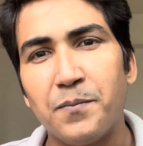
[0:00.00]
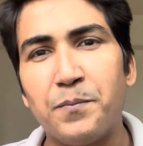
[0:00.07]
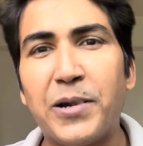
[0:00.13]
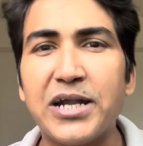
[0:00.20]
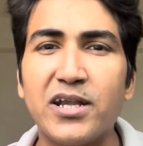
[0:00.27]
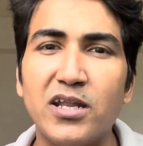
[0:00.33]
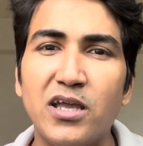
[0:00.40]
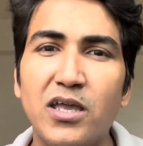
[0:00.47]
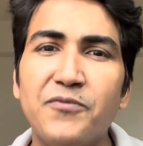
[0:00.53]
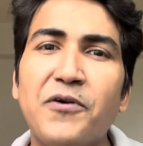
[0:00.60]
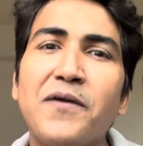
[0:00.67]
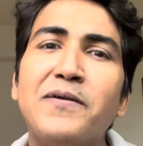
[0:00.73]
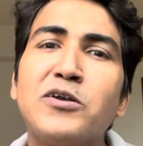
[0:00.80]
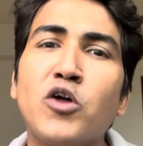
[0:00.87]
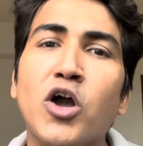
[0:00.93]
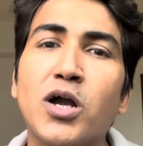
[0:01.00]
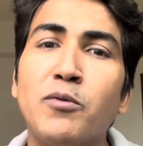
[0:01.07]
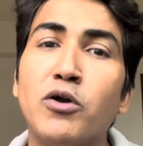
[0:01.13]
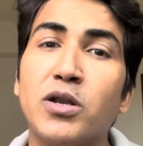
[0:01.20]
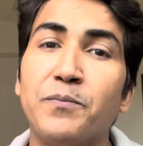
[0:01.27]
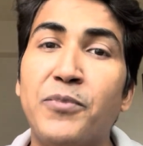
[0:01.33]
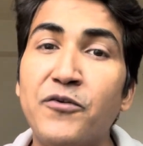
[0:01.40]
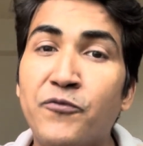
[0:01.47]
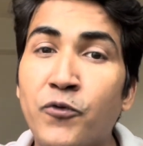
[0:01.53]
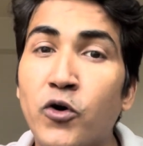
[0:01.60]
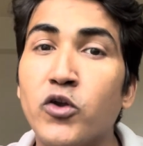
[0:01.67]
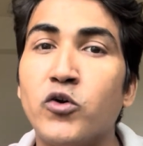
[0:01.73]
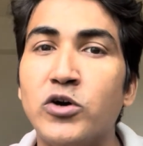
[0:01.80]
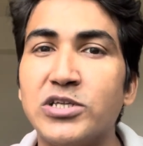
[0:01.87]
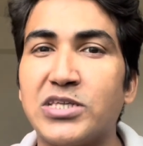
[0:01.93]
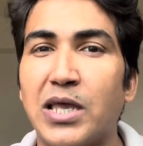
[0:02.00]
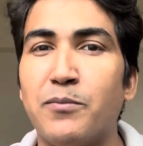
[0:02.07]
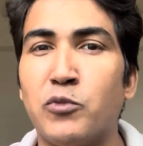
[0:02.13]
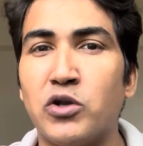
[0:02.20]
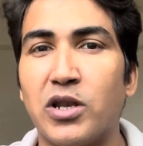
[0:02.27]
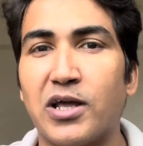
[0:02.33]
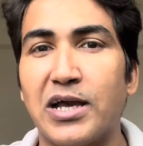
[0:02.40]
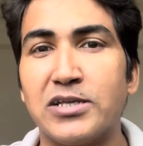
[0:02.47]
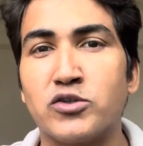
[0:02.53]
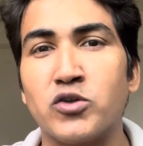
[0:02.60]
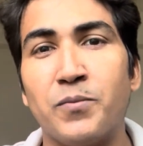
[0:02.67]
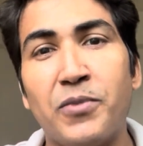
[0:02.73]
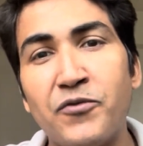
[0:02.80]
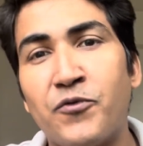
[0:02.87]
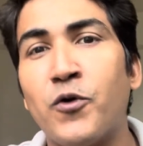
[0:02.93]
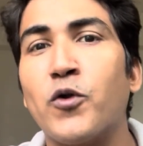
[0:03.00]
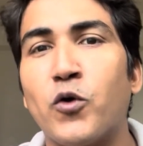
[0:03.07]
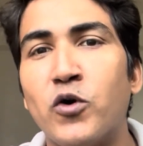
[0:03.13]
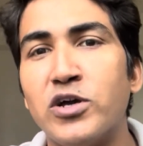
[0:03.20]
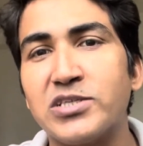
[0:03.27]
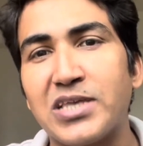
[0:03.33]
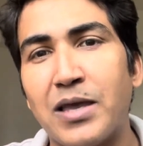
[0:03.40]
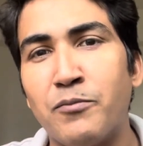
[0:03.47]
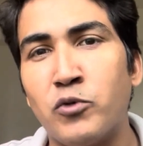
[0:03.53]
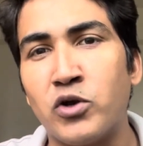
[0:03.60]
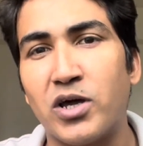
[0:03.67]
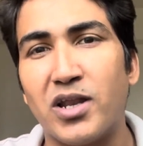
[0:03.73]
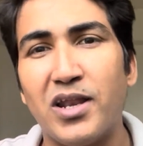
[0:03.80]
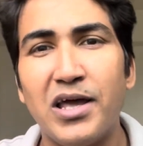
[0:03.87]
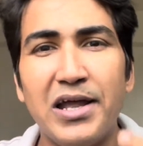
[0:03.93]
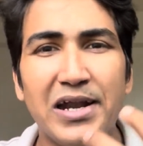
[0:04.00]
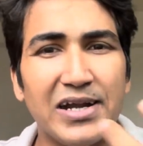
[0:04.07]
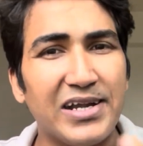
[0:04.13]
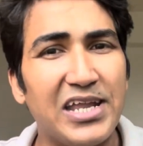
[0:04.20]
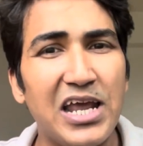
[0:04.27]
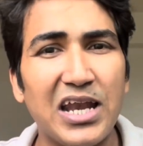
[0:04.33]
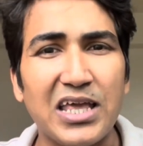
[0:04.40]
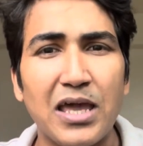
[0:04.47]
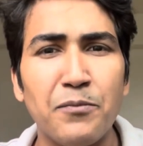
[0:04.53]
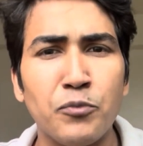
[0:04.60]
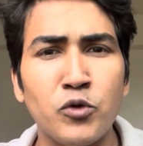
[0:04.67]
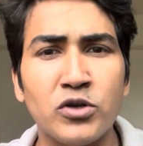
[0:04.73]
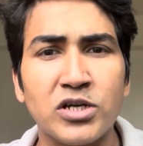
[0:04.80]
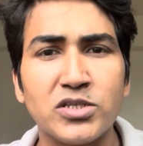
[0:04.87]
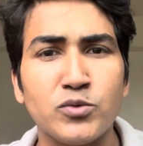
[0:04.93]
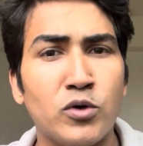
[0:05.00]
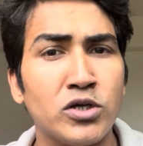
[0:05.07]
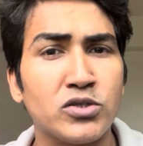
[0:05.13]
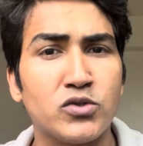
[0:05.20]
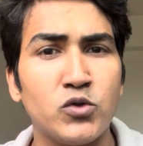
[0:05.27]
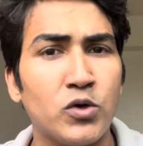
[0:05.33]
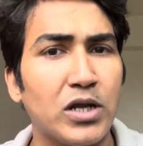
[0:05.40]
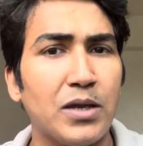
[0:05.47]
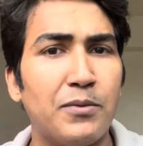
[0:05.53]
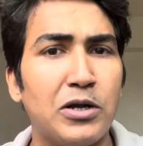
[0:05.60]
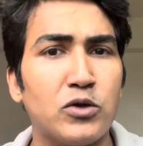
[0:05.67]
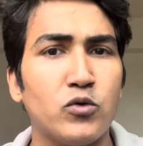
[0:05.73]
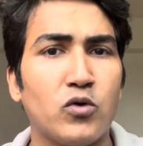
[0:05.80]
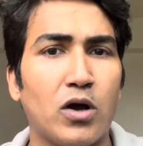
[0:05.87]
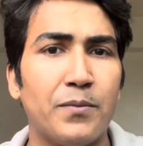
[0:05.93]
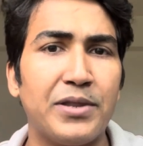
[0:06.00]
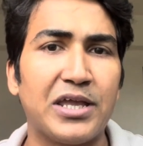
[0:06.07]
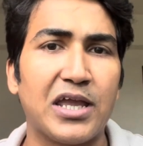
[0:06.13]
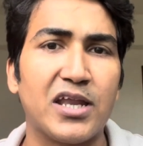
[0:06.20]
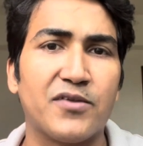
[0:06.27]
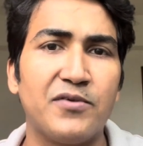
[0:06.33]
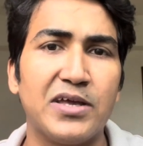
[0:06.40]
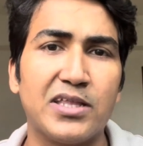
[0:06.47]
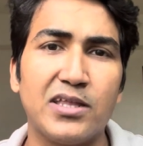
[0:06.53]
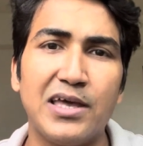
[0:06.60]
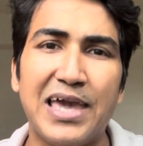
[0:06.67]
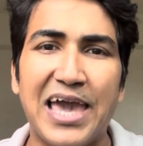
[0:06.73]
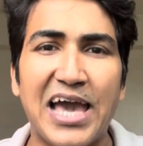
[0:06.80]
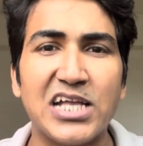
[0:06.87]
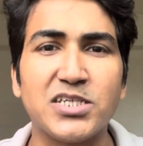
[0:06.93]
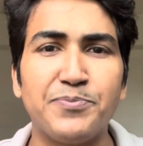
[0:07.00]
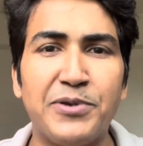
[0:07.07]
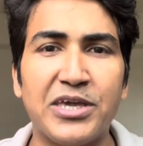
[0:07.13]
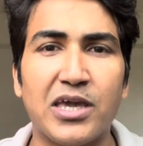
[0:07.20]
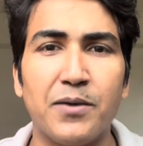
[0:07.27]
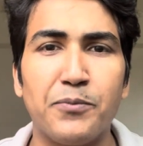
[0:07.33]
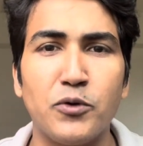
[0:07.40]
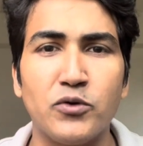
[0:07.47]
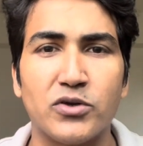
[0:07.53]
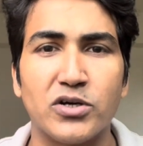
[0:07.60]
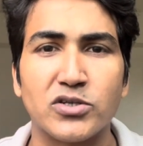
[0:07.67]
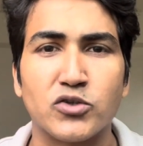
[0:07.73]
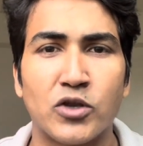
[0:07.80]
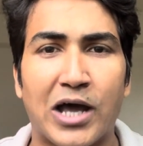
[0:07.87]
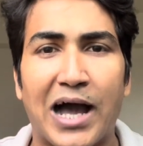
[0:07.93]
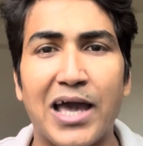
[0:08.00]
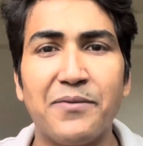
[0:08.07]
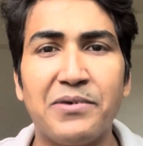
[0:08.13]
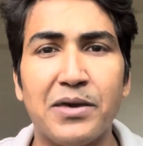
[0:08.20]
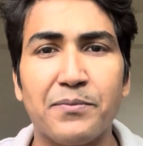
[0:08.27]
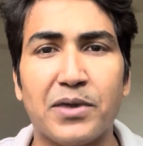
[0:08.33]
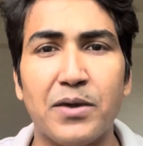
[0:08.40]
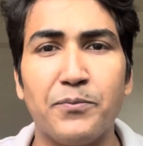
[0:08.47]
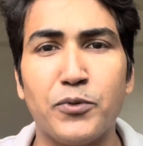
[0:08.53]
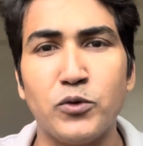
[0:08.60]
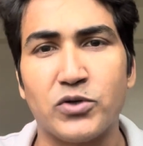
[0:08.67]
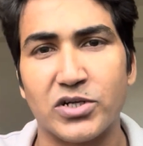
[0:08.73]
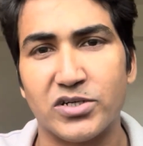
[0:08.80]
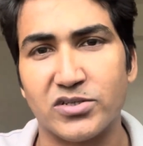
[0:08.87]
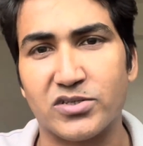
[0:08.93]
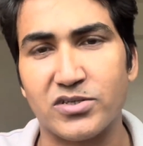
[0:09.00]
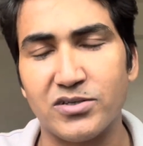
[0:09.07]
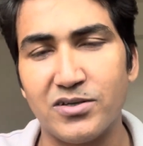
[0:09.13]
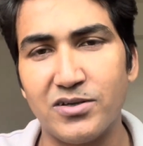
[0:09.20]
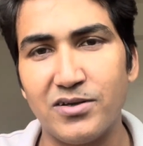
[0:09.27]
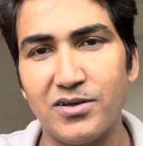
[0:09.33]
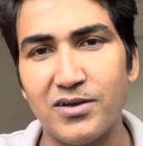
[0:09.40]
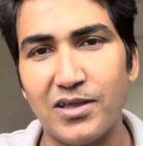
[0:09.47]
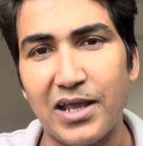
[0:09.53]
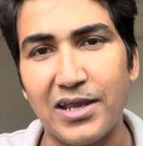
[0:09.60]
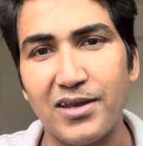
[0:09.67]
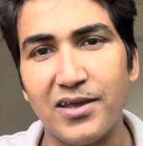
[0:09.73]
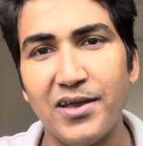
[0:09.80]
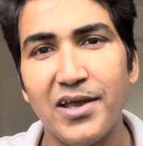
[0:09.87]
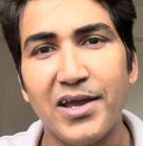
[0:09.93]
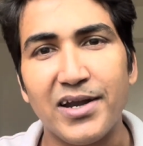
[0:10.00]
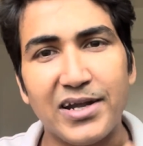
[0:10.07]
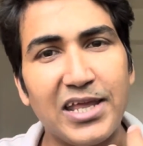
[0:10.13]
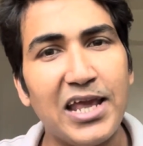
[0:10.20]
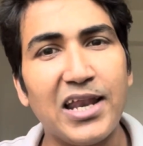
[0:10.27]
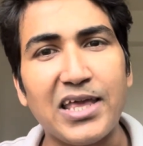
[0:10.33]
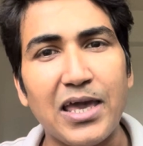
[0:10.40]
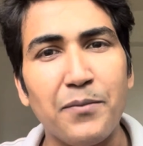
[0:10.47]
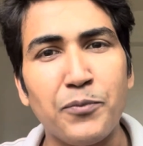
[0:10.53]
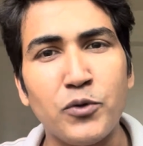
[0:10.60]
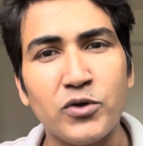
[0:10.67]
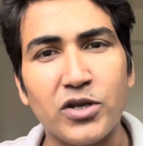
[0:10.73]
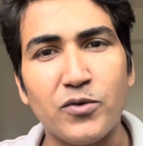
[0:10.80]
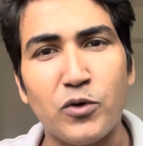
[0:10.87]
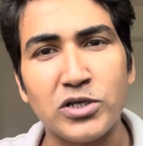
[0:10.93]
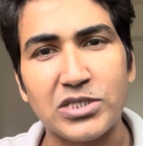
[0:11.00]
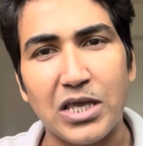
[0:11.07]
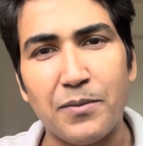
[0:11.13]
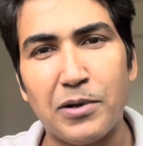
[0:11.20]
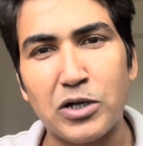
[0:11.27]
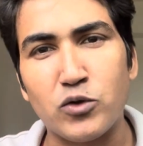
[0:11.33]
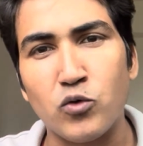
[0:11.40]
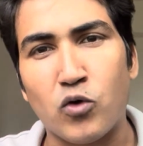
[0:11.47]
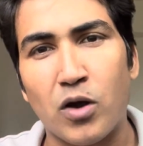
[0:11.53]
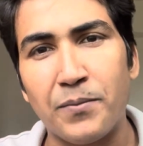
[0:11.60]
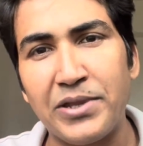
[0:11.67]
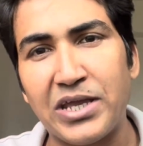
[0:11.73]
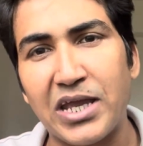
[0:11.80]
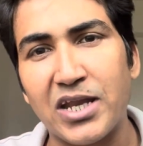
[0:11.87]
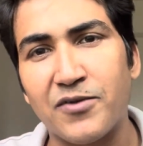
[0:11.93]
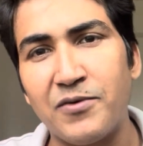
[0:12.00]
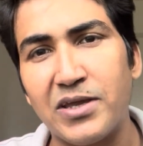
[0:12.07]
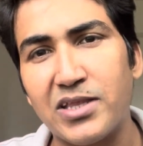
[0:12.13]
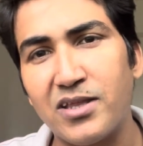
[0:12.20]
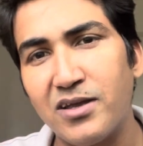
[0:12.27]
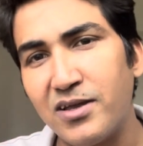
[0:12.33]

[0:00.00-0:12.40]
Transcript: but if I will talk about before OSI model, guys, so before OSI model, Dell computers was not able to communicate with HP computers or IBM computers, right? Dell computer was able to communicate with